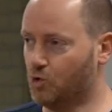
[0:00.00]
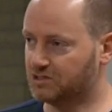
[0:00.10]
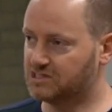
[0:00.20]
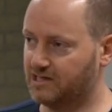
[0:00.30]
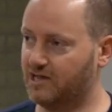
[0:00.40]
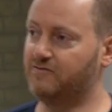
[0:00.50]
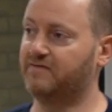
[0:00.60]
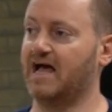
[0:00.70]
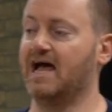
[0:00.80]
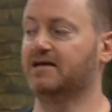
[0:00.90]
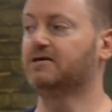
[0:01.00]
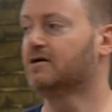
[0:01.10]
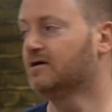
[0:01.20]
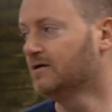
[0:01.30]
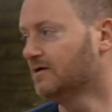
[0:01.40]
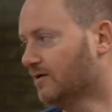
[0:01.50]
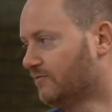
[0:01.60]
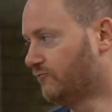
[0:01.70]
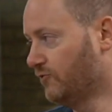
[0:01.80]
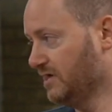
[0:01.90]
what's the overhead
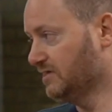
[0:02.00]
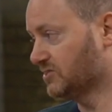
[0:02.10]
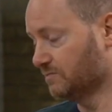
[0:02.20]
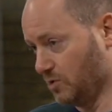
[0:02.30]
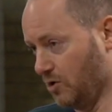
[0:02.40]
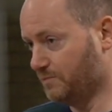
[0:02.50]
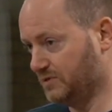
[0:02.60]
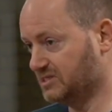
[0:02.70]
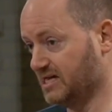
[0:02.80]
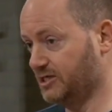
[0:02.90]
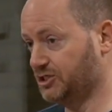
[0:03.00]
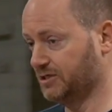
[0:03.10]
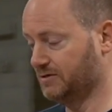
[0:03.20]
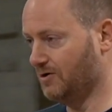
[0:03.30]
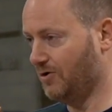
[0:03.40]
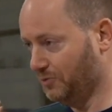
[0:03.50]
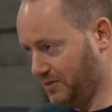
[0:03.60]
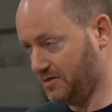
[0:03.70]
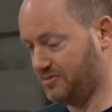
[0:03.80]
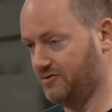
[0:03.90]
of running some computation on
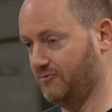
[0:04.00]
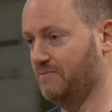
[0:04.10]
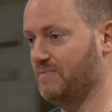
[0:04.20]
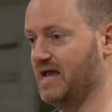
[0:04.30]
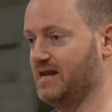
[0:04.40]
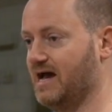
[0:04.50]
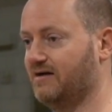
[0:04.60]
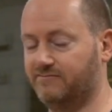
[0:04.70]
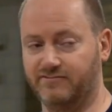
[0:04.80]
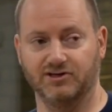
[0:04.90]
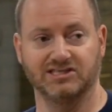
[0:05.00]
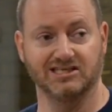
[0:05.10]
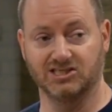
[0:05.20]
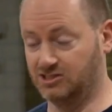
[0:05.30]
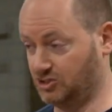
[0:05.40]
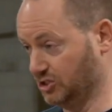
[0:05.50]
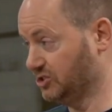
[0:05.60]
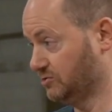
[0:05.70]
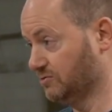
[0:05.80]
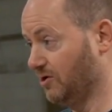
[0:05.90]
the Ethereum mainnet versus
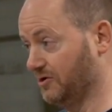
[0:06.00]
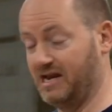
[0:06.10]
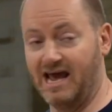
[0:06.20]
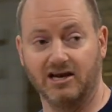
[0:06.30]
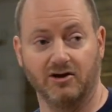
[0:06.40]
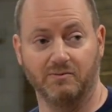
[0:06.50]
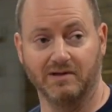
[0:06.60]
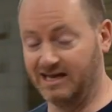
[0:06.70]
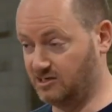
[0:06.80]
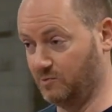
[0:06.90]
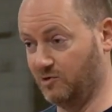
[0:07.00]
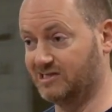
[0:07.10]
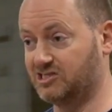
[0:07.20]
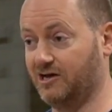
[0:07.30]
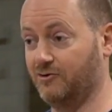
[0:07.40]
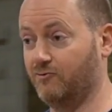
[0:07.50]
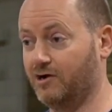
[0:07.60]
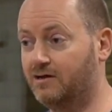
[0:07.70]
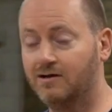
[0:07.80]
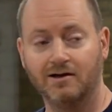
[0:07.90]
just on an AWS node,
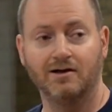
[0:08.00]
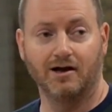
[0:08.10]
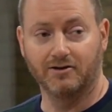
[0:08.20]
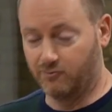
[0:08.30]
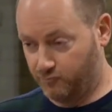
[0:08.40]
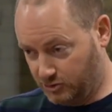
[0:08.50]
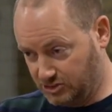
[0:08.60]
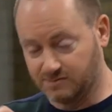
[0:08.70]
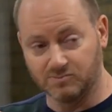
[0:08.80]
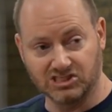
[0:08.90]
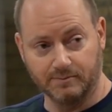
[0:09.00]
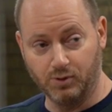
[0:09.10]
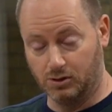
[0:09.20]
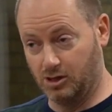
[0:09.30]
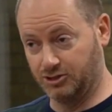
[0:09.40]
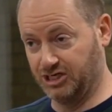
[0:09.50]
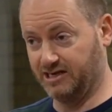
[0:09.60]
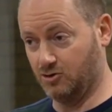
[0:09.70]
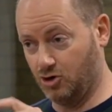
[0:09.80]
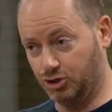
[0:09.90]
right? I'm going to run some simple
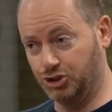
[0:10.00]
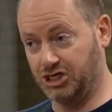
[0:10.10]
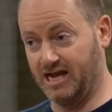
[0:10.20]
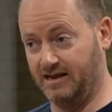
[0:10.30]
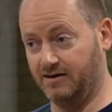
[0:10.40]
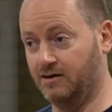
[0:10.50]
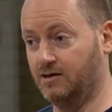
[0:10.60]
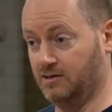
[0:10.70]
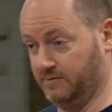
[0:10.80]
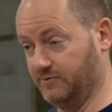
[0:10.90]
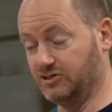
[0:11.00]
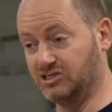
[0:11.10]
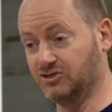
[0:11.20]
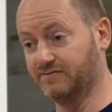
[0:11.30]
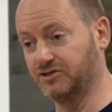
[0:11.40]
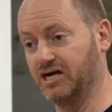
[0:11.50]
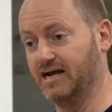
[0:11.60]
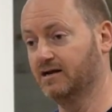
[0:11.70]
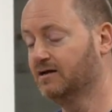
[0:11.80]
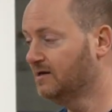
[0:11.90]
logic on-chain versus
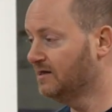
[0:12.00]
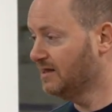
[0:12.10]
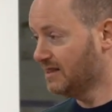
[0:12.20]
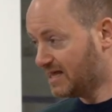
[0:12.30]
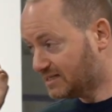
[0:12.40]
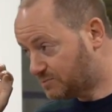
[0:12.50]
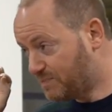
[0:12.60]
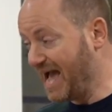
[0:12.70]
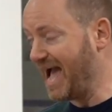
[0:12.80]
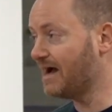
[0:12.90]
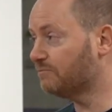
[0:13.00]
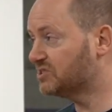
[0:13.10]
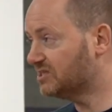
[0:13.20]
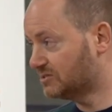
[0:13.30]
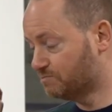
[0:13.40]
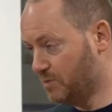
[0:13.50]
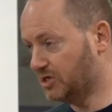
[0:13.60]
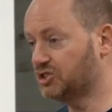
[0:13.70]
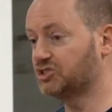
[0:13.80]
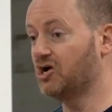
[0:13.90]
off-chain. That's perhaps as much as